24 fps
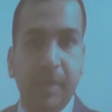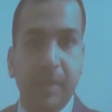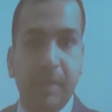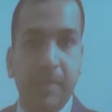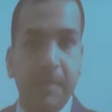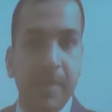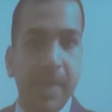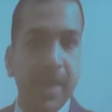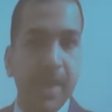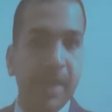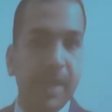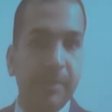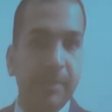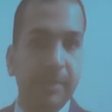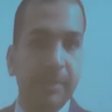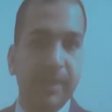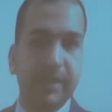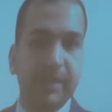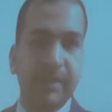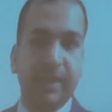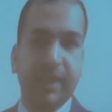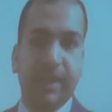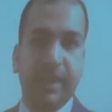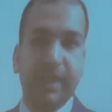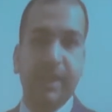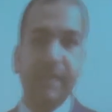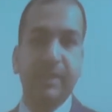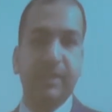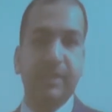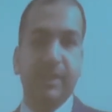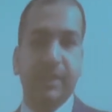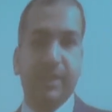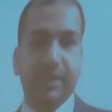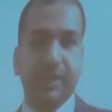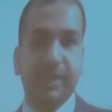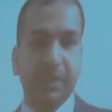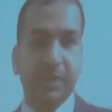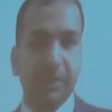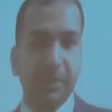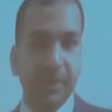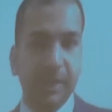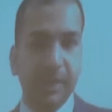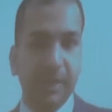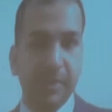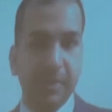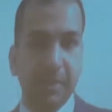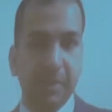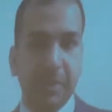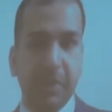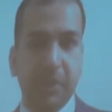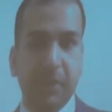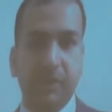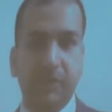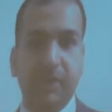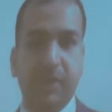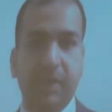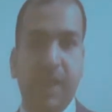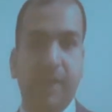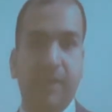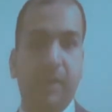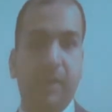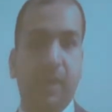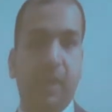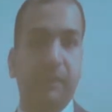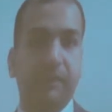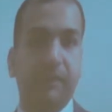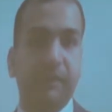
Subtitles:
Big companies can easily do it because they have a lot of